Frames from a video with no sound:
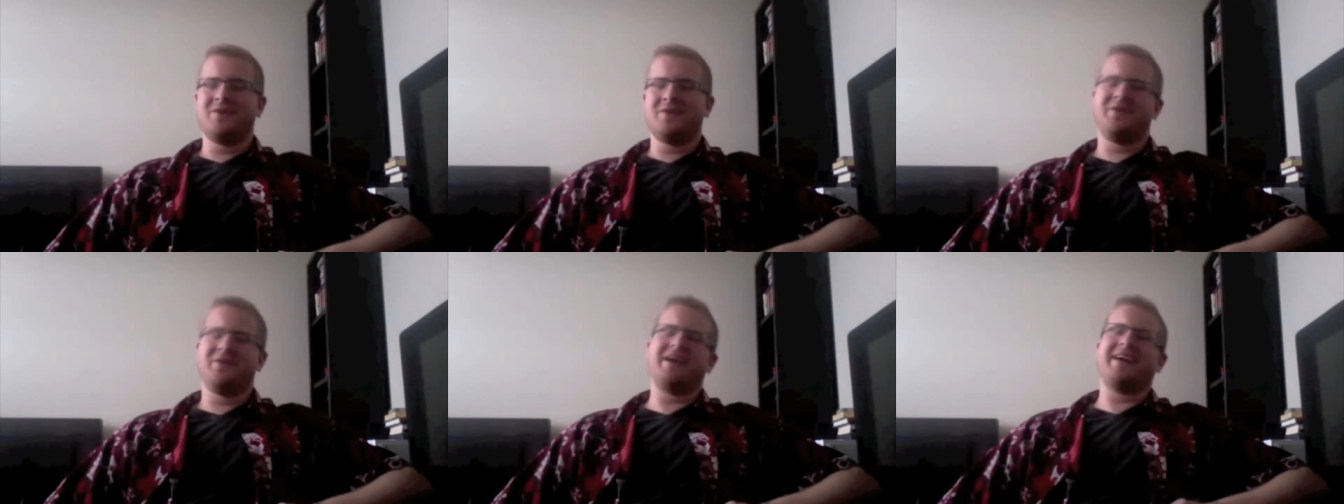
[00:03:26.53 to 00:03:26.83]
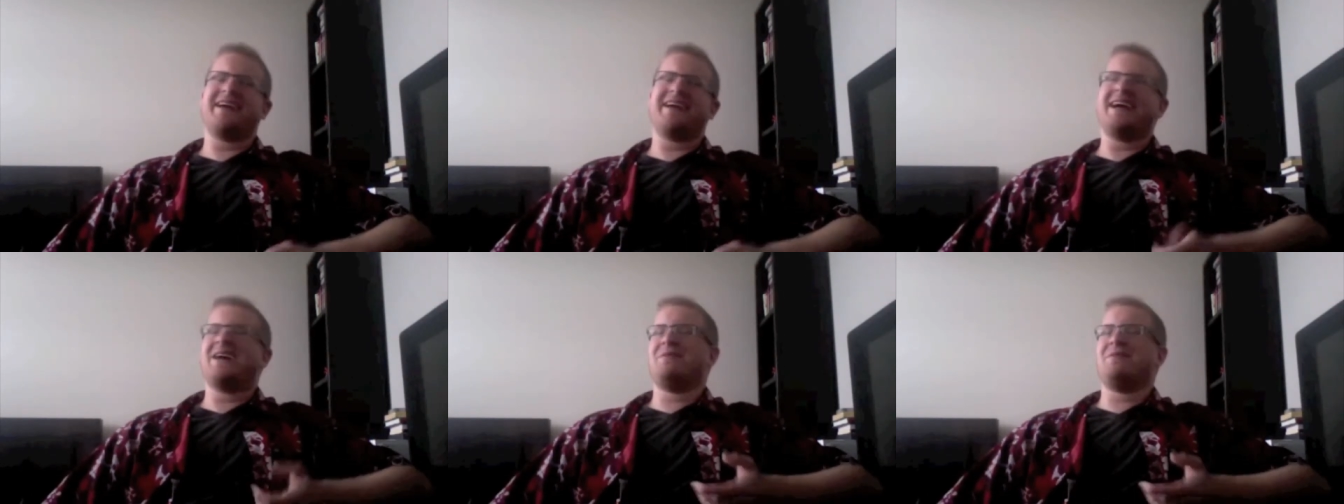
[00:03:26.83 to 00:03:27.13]
Well,
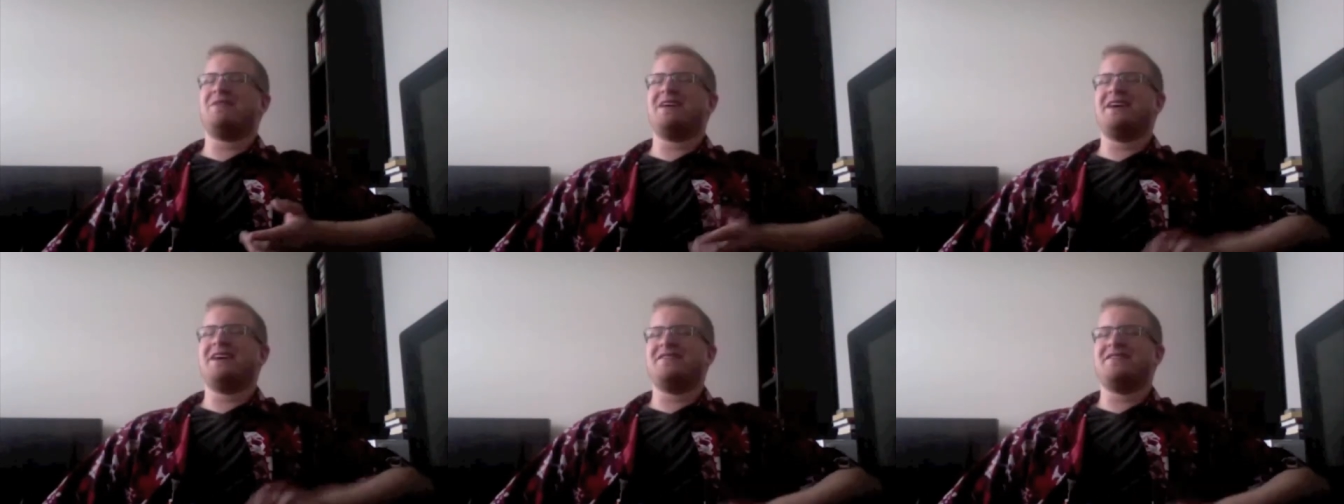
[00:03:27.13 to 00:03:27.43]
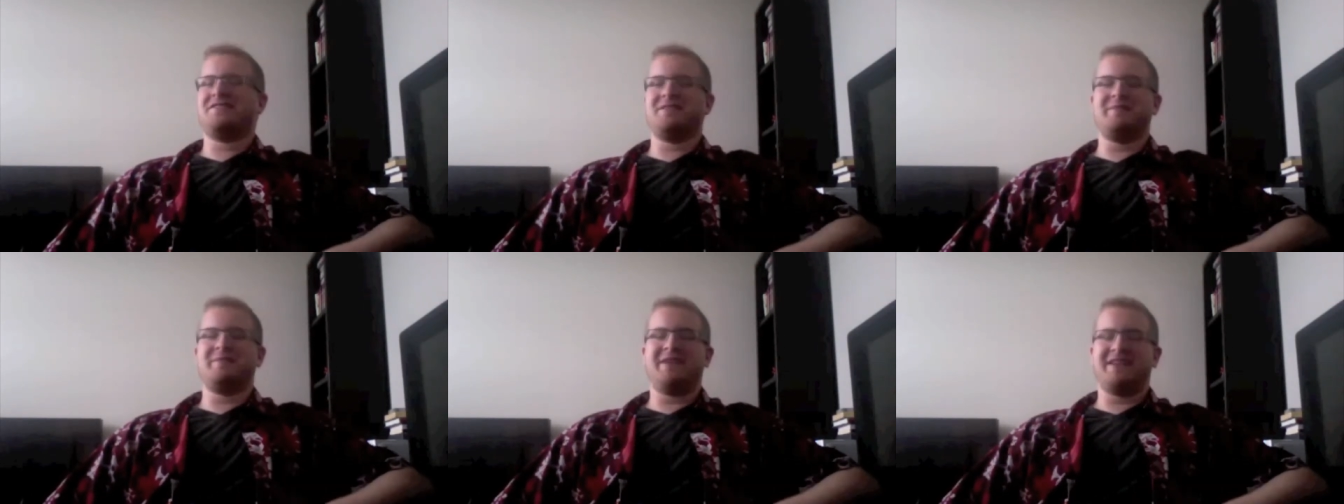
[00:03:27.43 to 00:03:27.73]
not
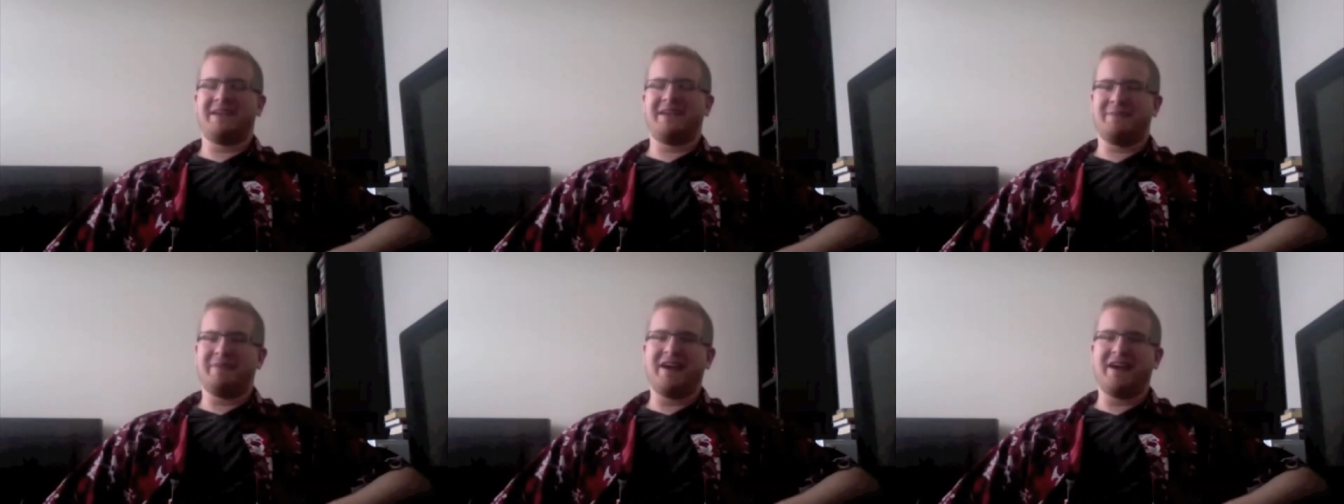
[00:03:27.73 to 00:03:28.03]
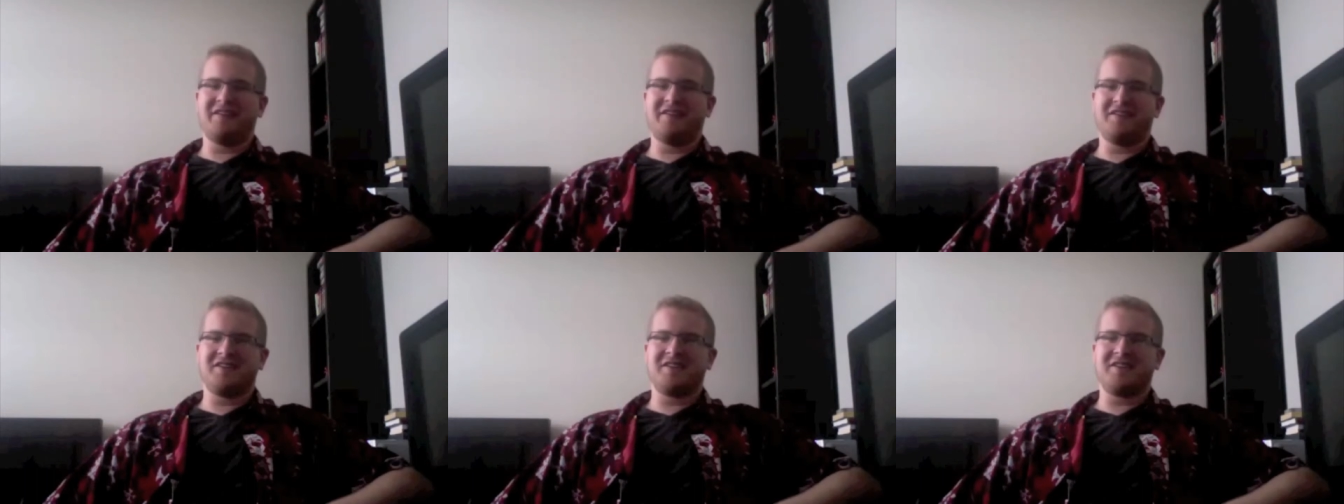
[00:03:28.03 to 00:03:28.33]
cannibalizes him. He
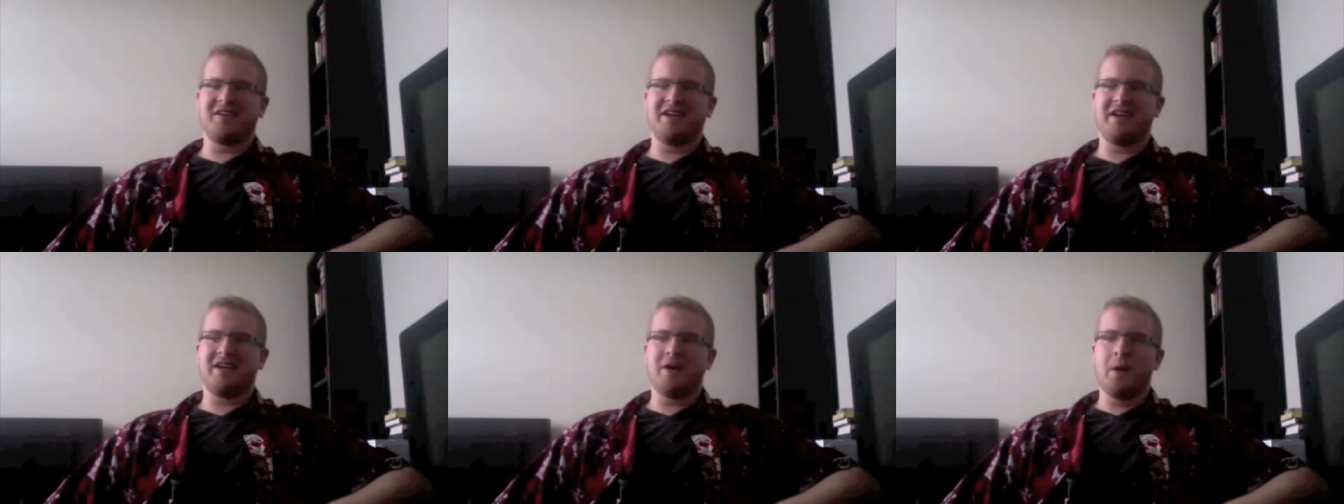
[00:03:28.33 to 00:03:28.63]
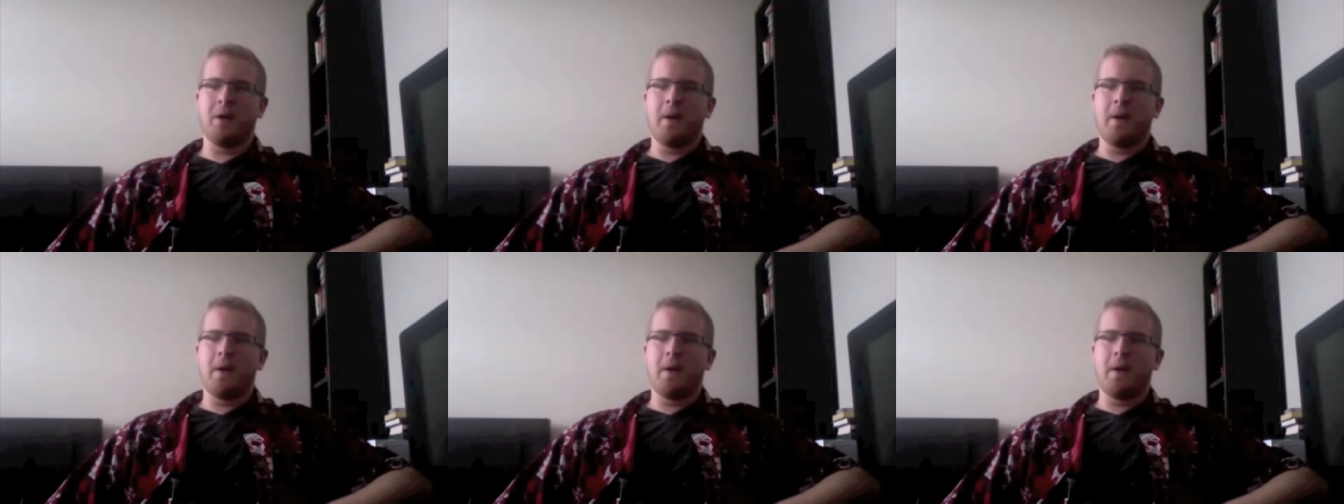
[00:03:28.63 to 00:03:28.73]
basically